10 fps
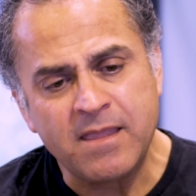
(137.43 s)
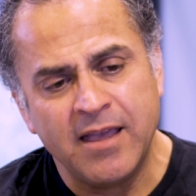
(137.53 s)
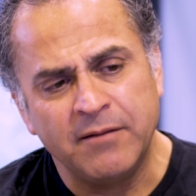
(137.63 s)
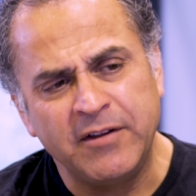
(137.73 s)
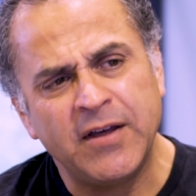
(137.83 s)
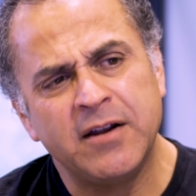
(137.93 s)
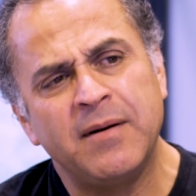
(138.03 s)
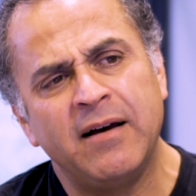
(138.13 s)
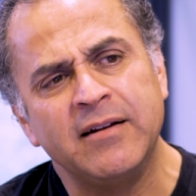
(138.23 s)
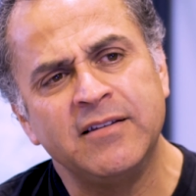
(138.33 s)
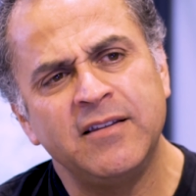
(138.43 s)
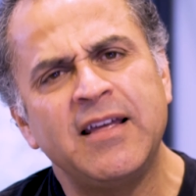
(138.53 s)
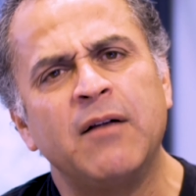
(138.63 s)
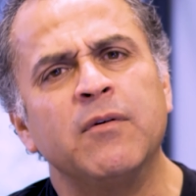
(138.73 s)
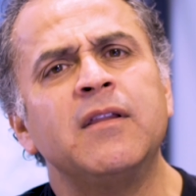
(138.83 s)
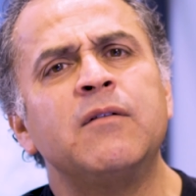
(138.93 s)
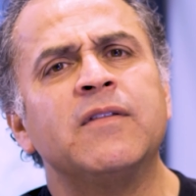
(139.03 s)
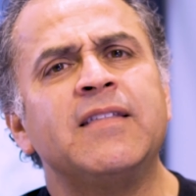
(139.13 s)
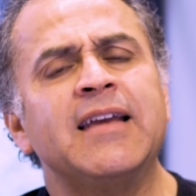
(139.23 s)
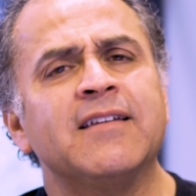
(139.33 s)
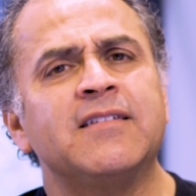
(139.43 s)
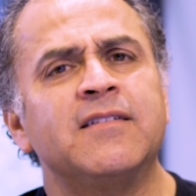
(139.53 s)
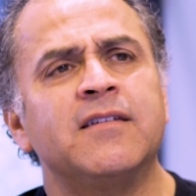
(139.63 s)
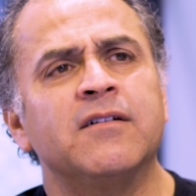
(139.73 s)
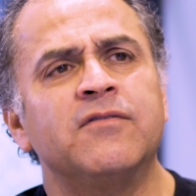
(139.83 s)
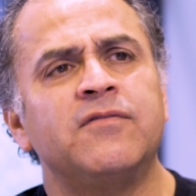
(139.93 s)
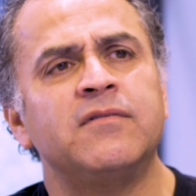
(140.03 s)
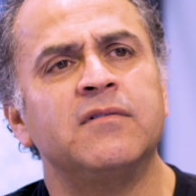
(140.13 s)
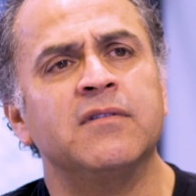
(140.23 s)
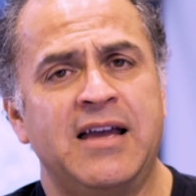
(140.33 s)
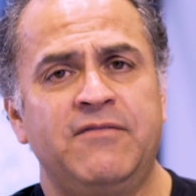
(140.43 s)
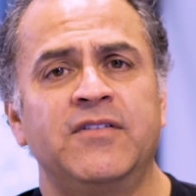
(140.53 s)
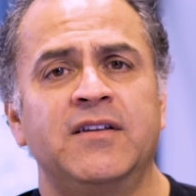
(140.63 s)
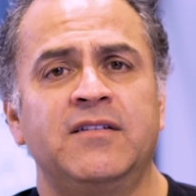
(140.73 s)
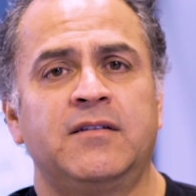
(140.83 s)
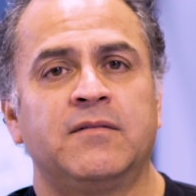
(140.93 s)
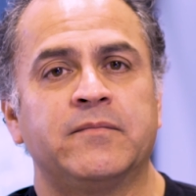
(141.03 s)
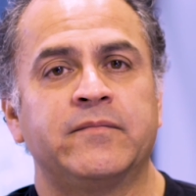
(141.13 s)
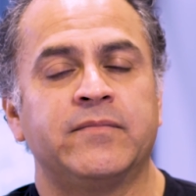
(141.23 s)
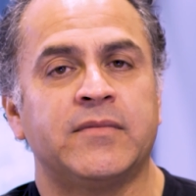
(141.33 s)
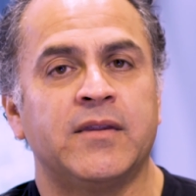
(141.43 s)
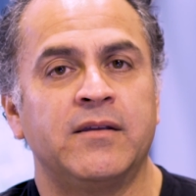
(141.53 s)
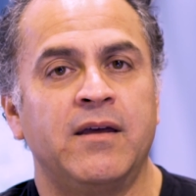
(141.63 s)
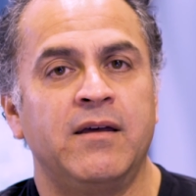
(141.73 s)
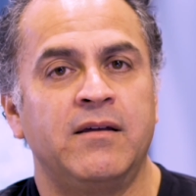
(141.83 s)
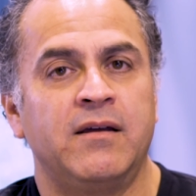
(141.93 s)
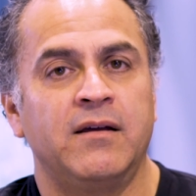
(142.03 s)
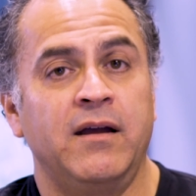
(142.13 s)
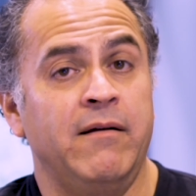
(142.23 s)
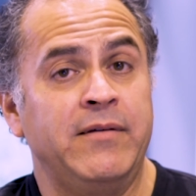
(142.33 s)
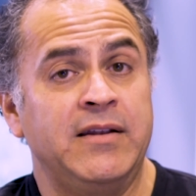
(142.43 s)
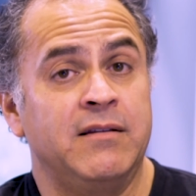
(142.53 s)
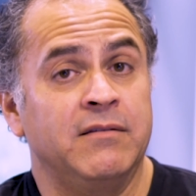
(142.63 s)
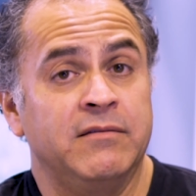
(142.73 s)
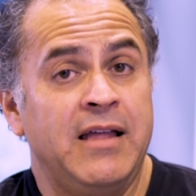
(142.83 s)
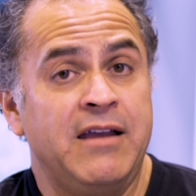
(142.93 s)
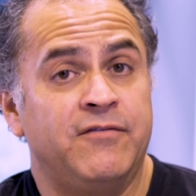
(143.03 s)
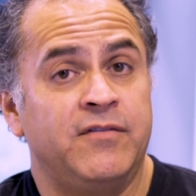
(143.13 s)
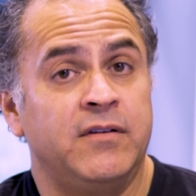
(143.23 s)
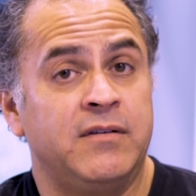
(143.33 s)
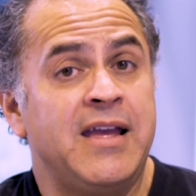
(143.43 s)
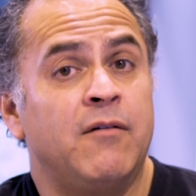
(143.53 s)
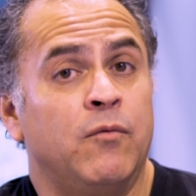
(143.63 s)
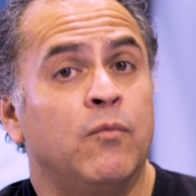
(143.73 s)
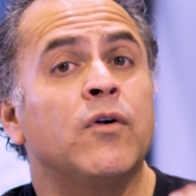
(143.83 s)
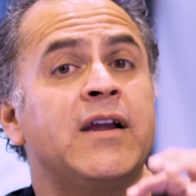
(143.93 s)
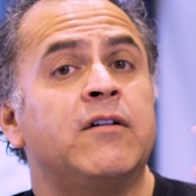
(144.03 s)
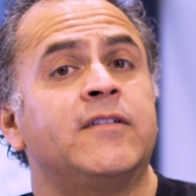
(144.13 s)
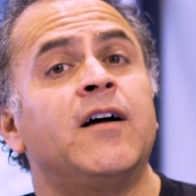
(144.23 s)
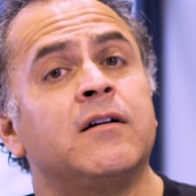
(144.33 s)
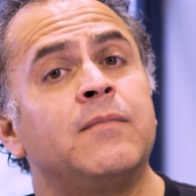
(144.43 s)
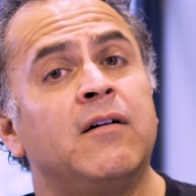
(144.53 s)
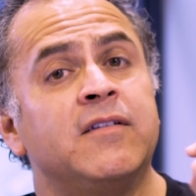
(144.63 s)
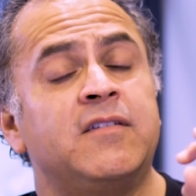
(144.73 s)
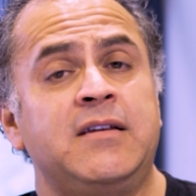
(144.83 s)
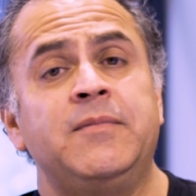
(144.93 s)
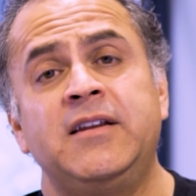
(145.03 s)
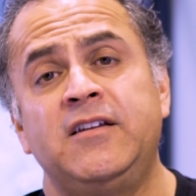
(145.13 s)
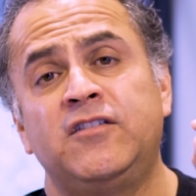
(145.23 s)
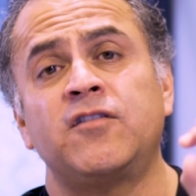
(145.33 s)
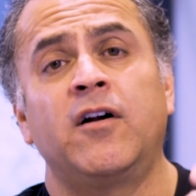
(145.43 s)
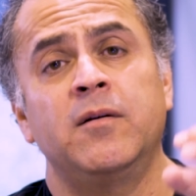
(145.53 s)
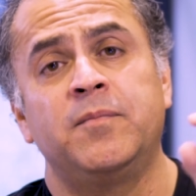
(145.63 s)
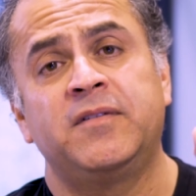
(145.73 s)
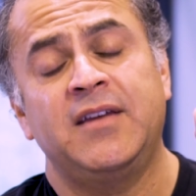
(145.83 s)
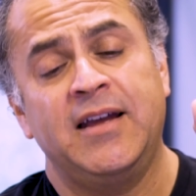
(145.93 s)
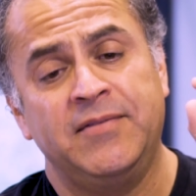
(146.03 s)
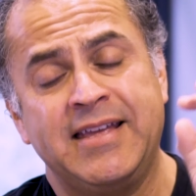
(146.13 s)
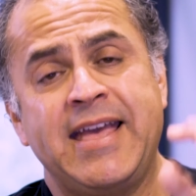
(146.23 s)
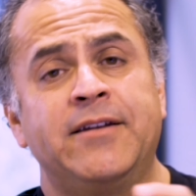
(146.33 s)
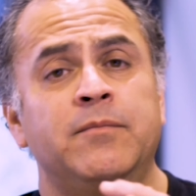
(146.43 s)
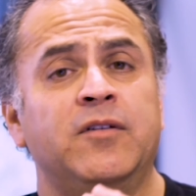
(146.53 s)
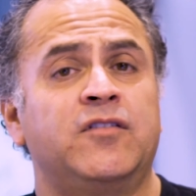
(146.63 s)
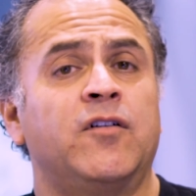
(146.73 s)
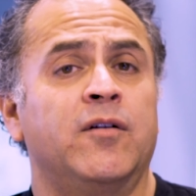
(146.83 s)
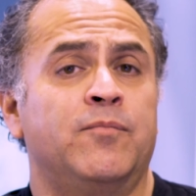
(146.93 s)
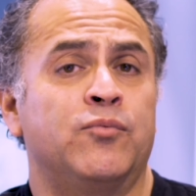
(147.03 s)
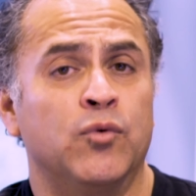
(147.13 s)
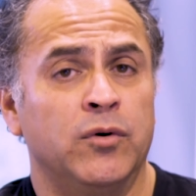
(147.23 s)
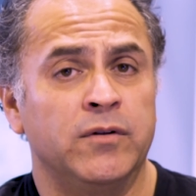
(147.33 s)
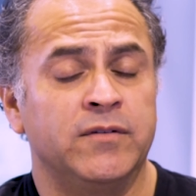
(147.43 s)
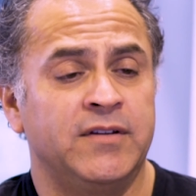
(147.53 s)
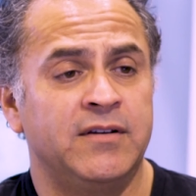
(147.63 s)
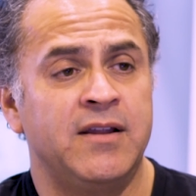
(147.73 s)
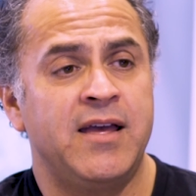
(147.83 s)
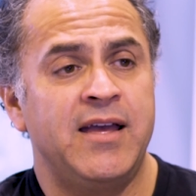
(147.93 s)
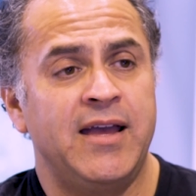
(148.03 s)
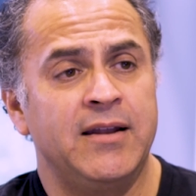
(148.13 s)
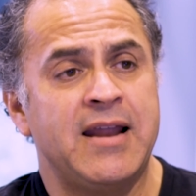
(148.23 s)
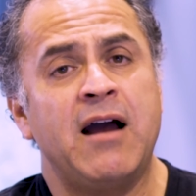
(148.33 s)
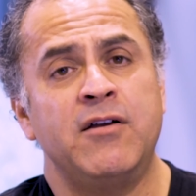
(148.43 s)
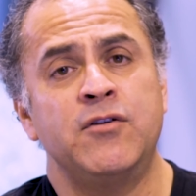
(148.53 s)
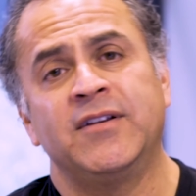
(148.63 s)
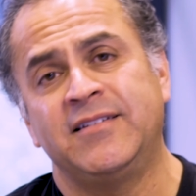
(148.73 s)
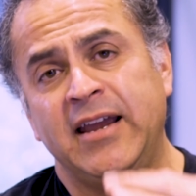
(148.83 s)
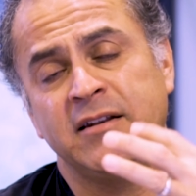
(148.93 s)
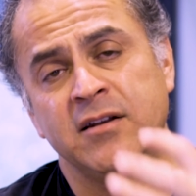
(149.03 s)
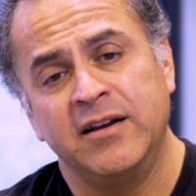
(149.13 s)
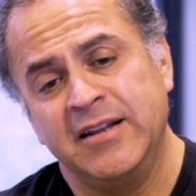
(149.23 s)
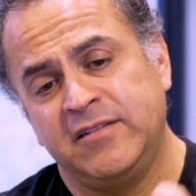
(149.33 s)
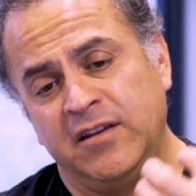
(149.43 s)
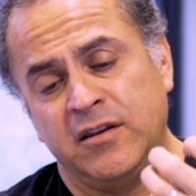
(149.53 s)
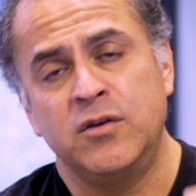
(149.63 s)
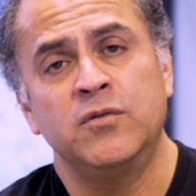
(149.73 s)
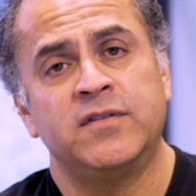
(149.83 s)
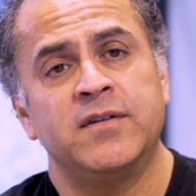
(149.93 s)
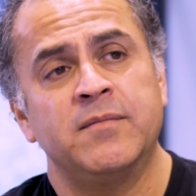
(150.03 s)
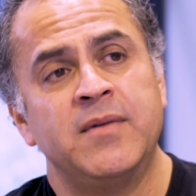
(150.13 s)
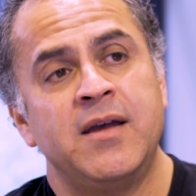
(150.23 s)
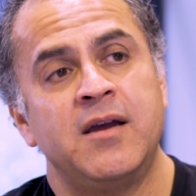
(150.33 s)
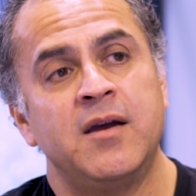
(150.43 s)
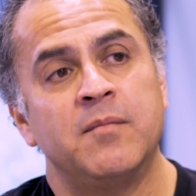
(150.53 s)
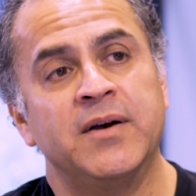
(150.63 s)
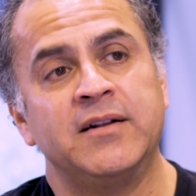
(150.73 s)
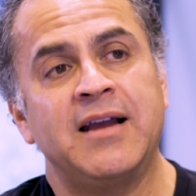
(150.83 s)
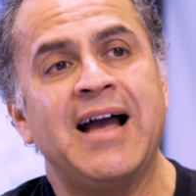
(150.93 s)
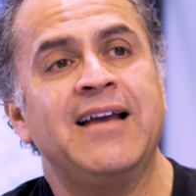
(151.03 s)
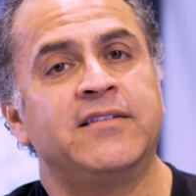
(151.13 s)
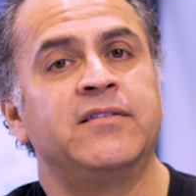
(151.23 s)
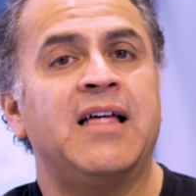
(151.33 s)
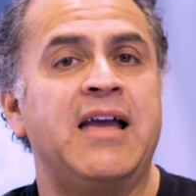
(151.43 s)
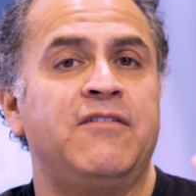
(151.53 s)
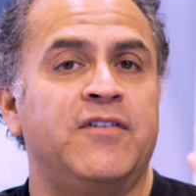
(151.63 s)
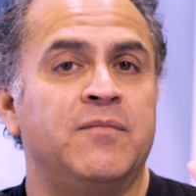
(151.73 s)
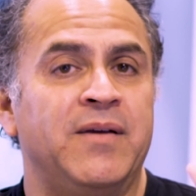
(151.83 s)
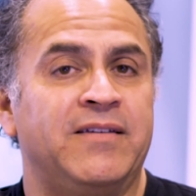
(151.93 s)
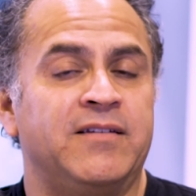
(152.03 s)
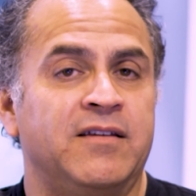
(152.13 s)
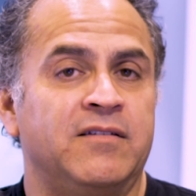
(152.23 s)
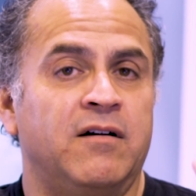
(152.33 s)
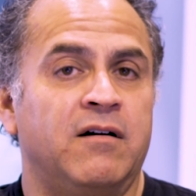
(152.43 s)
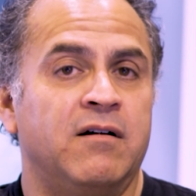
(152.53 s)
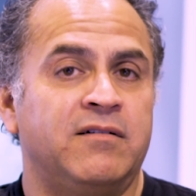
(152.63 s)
and we thought about, isn't that really what the essence of life is? I mean, life, yeah, we're here to talk about CBD startups and the cannabis startup world and how you can take nuggets and use them. But guys, life and business